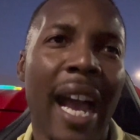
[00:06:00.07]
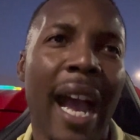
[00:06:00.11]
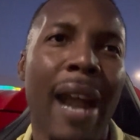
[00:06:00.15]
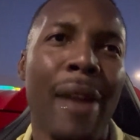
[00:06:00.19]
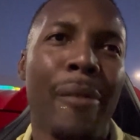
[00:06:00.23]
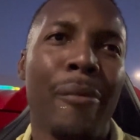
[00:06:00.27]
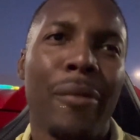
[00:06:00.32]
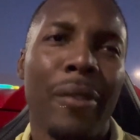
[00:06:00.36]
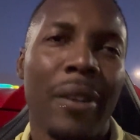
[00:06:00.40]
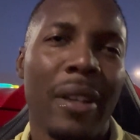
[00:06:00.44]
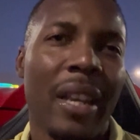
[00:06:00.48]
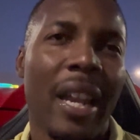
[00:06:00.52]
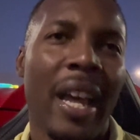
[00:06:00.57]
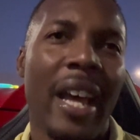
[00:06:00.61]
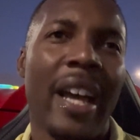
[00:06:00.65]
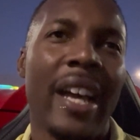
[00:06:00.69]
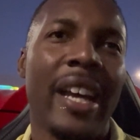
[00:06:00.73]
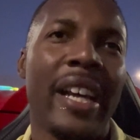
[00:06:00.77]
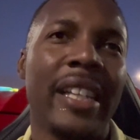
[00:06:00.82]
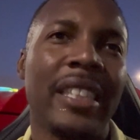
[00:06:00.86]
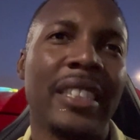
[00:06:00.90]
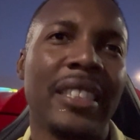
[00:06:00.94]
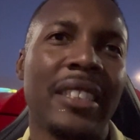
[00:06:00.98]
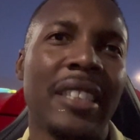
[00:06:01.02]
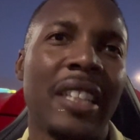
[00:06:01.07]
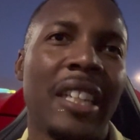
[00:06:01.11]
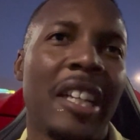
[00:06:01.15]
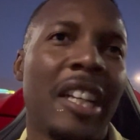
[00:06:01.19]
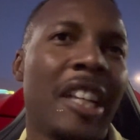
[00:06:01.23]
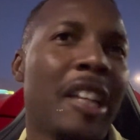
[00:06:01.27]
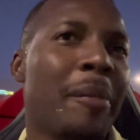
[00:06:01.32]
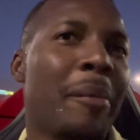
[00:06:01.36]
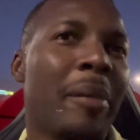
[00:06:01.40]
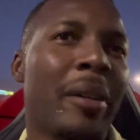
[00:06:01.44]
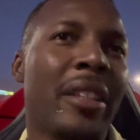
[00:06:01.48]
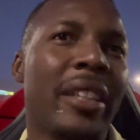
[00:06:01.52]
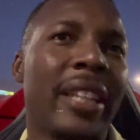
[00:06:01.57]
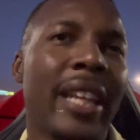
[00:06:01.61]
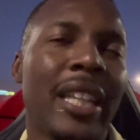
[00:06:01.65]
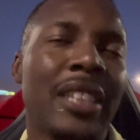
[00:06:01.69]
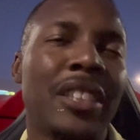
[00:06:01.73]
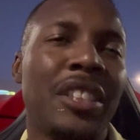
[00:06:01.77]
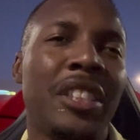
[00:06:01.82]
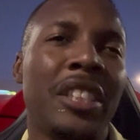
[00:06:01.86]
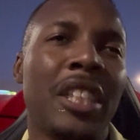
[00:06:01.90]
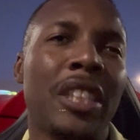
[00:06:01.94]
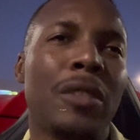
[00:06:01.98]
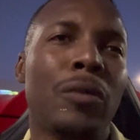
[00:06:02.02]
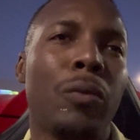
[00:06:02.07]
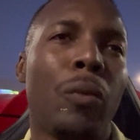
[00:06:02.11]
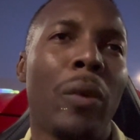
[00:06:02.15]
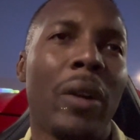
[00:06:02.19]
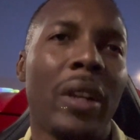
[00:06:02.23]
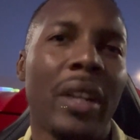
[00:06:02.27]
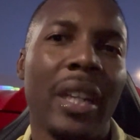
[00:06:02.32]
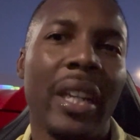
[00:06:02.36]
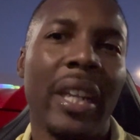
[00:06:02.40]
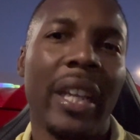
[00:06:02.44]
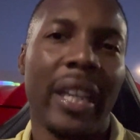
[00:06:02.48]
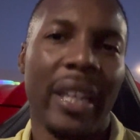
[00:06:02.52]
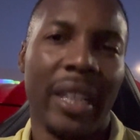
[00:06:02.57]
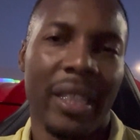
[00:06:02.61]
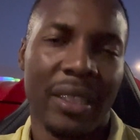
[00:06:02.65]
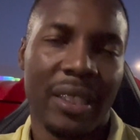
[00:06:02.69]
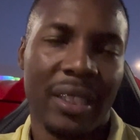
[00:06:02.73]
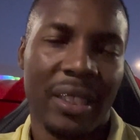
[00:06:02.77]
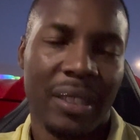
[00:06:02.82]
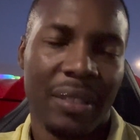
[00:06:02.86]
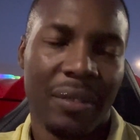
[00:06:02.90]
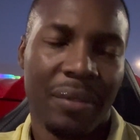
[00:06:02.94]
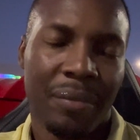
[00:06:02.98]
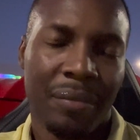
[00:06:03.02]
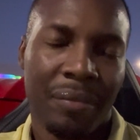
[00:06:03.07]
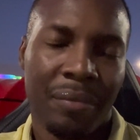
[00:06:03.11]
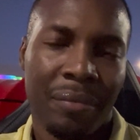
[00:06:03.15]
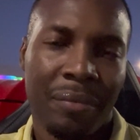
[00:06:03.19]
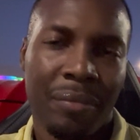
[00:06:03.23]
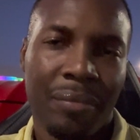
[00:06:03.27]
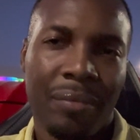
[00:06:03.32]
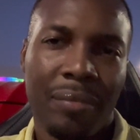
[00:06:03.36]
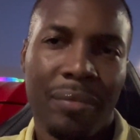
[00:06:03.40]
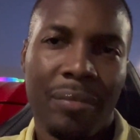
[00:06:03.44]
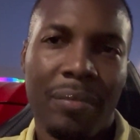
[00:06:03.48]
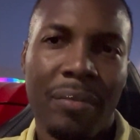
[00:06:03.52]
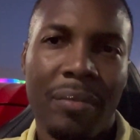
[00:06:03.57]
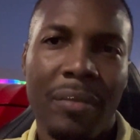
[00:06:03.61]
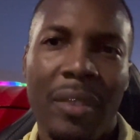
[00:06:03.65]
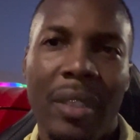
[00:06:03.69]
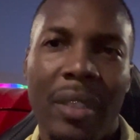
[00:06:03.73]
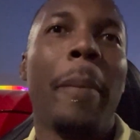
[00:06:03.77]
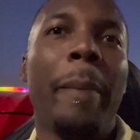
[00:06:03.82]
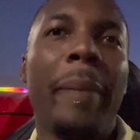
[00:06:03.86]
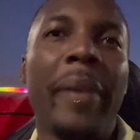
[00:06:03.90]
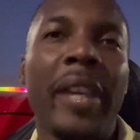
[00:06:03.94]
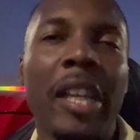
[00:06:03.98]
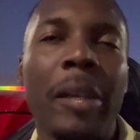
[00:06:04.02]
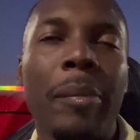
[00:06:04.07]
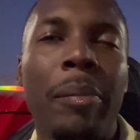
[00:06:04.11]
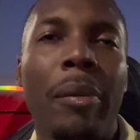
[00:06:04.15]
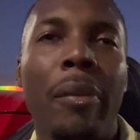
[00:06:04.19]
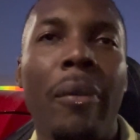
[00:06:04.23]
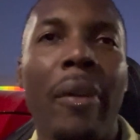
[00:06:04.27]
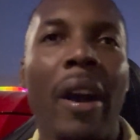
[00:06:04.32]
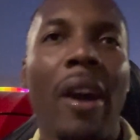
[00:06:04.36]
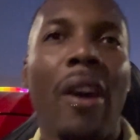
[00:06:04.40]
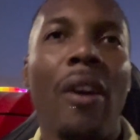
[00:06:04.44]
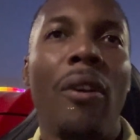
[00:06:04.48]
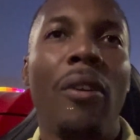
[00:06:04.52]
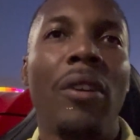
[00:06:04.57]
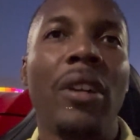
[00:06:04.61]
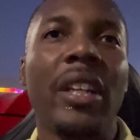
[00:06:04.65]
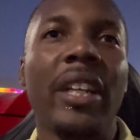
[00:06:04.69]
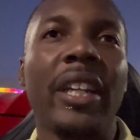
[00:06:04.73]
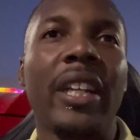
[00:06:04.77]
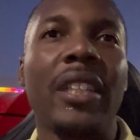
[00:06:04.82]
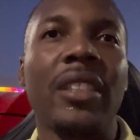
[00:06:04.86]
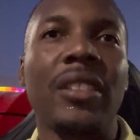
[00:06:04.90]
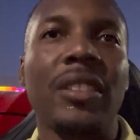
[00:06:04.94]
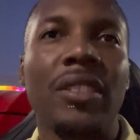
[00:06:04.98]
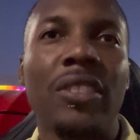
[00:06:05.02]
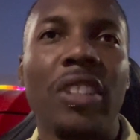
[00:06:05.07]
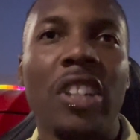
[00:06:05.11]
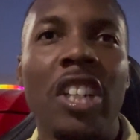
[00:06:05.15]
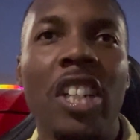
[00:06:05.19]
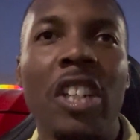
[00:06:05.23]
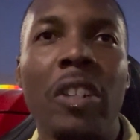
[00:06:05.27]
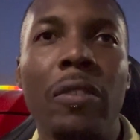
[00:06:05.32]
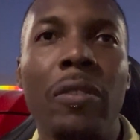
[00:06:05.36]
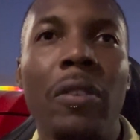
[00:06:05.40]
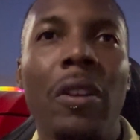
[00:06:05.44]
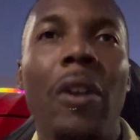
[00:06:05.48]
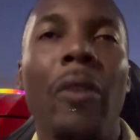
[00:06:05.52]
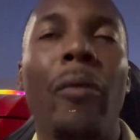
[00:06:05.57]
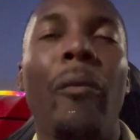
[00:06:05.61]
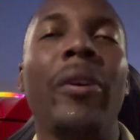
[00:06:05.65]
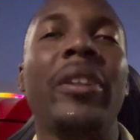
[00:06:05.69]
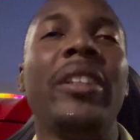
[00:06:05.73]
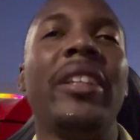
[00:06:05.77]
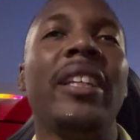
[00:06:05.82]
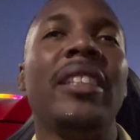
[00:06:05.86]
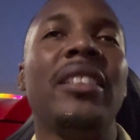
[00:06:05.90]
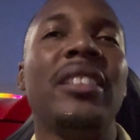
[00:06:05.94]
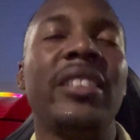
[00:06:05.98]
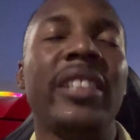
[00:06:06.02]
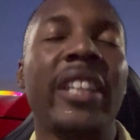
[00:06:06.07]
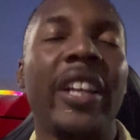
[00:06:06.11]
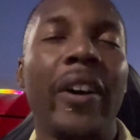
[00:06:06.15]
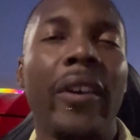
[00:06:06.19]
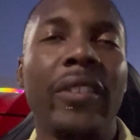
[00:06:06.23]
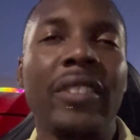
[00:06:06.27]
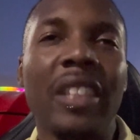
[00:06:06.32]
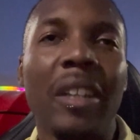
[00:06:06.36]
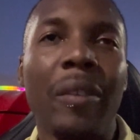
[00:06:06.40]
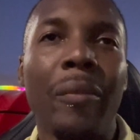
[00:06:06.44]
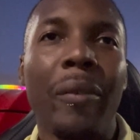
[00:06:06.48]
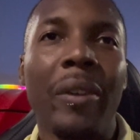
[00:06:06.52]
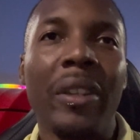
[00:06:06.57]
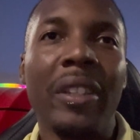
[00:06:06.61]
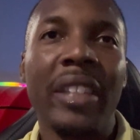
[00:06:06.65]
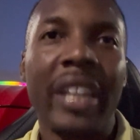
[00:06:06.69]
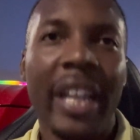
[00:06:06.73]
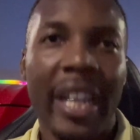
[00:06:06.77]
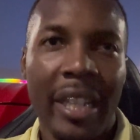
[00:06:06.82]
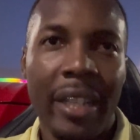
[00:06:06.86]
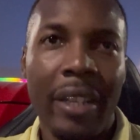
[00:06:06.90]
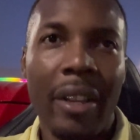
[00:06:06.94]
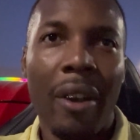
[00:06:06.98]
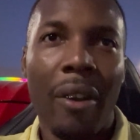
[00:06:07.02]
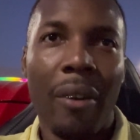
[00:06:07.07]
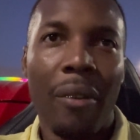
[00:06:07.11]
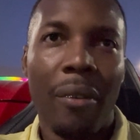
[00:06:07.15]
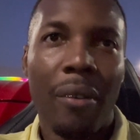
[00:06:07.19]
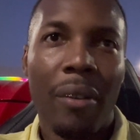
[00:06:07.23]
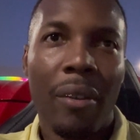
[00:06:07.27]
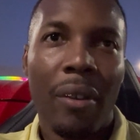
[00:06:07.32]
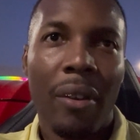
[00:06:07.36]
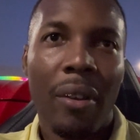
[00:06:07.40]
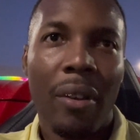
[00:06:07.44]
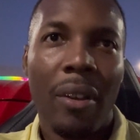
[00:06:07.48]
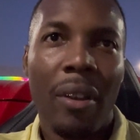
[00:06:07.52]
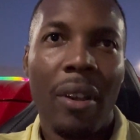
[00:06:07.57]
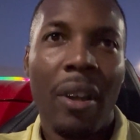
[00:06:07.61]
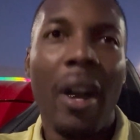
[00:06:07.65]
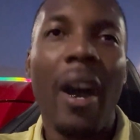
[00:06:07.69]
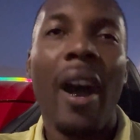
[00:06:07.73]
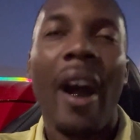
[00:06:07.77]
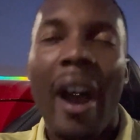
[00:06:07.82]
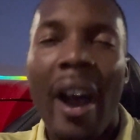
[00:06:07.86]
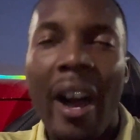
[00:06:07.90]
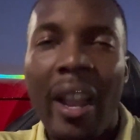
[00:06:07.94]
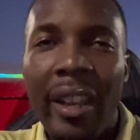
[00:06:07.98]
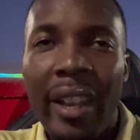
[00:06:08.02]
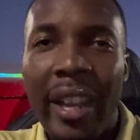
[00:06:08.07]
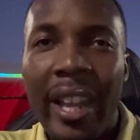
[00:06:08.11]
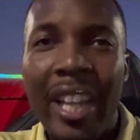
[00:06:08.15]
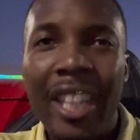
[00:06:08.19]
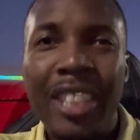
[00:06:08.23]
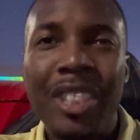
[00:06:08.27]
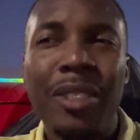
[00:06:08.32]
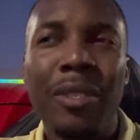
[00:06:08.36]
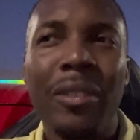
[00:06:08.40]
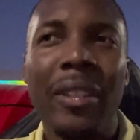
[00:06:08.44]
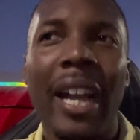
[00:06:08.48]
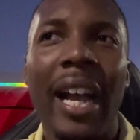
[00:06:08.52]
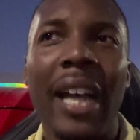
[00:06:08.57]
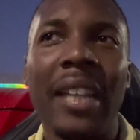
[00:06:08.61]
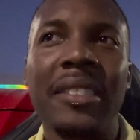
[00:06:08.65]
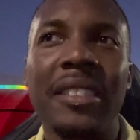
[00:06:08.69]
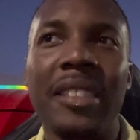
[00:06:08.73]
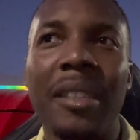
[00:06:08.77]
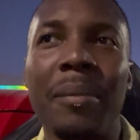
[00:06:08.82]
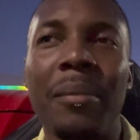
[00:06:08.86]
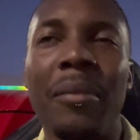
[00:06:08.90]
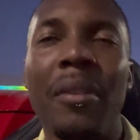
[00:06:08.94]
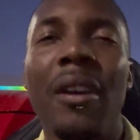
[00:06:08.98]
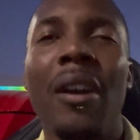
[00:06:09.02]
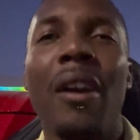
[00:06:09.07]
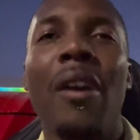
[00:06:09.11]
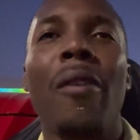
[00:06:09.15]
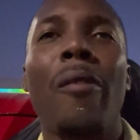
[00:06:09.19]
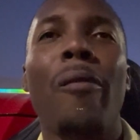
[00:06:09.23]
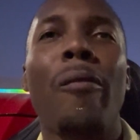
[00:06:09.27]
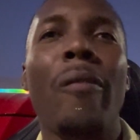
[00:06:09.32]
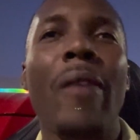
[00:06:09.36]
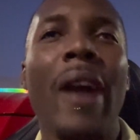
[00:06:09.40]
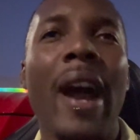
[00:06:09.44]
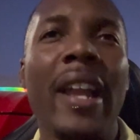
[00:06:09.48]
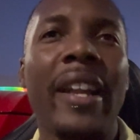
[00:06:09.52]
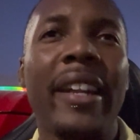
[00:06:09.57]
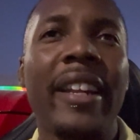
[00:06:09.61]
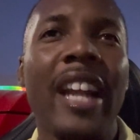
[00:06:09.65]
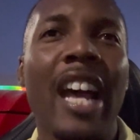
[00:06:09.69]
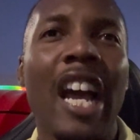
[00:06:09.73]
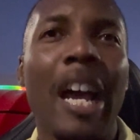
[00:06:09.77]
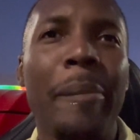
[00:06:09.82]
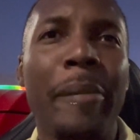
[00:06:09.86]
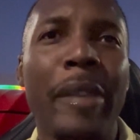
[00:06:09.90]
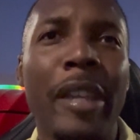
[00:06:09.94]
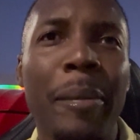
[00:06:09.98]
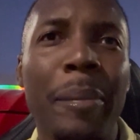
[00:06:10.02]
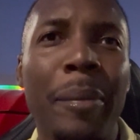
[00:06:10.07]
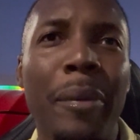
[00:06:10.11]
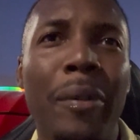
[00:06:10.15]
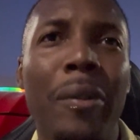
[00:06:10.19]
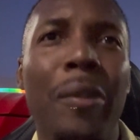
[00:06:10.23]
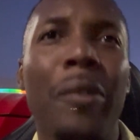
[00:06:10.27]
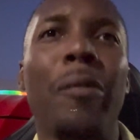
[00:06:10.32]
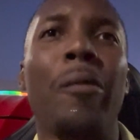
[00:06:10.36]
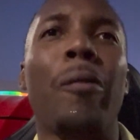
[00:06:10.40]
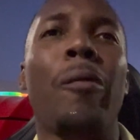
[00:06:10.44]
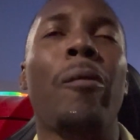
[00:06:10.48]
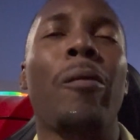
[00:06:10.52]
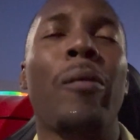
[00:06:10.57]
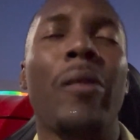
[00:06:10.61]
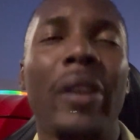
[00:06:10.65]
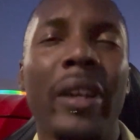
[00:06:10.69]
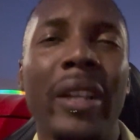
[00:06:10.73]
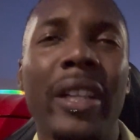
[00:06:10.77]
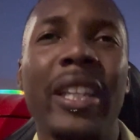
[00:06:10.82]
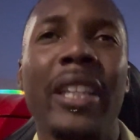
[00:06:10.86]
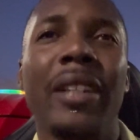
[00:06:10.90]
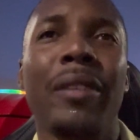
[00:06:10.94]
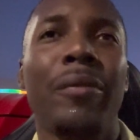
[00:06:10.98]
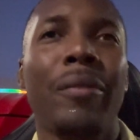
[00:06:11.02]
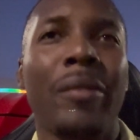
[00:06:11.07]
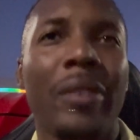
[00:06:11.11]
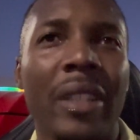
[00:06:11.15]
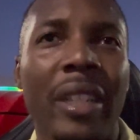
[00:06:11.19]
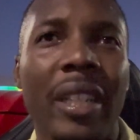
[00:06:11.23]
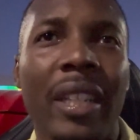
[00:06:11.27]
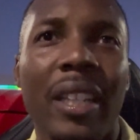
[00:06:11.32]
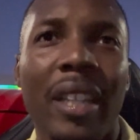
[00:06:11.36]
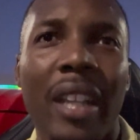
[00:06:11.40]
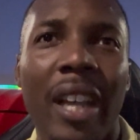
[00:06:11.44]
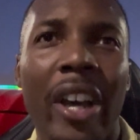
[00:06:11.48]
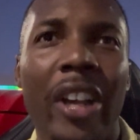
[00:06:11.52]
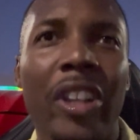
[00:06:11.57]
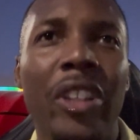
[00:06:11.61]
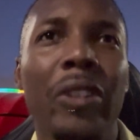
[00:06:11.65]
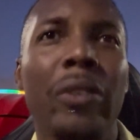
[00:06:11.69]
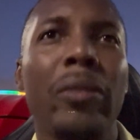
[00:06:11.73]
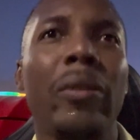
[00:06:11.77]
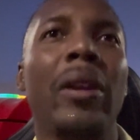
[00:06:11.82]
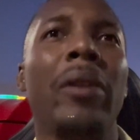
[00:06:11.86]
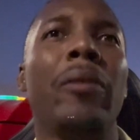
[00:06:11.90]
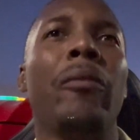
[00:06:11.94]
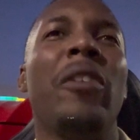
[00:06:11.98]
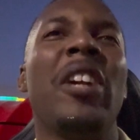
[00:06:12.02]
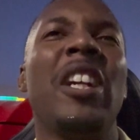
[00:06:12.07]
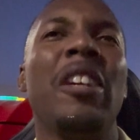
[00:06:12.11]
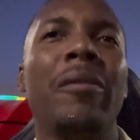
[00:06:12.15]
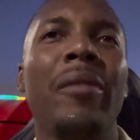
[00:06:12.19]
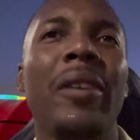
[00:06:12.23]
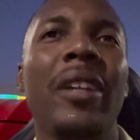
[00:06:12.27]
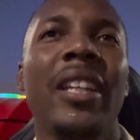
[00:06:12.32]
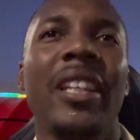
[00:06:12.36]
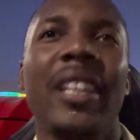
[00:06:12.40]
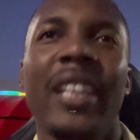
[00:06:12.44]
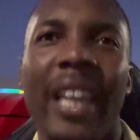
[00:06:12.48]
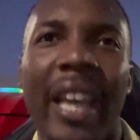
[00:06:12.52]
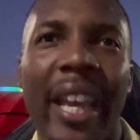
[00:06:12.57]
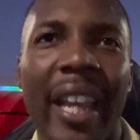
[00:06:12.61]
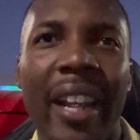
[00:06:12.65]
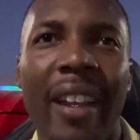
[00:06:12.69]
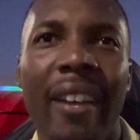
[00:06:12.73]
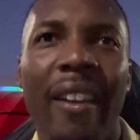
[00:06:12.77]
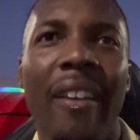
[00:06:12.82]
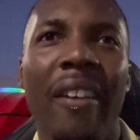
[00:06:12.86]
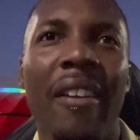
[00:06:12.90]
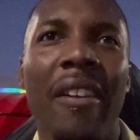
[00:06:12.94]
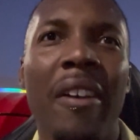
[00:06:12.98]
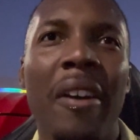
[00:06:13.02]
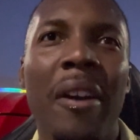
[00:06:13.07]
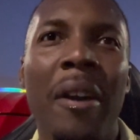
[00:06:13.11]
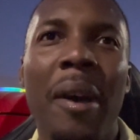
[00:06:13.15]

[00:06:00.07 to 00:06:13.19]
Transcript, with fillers: I realize, but that's just what it is. People are only concerned with themselves and what they know, unless you got some ride or die people who really, really love you and really, really care.